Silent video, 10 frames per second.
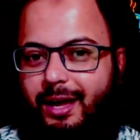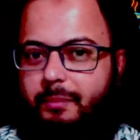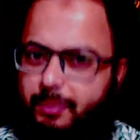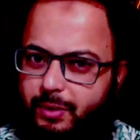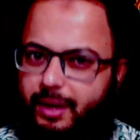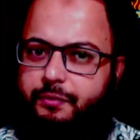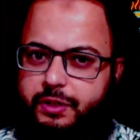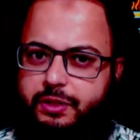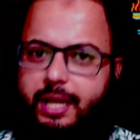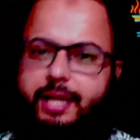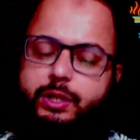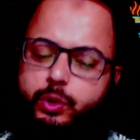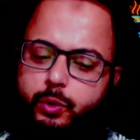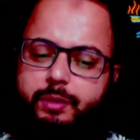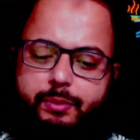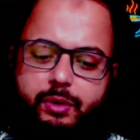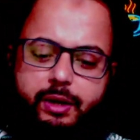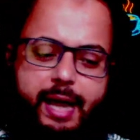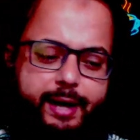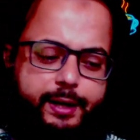People are frustrated. So many people are
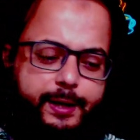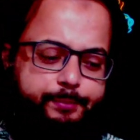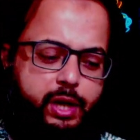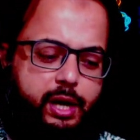angry.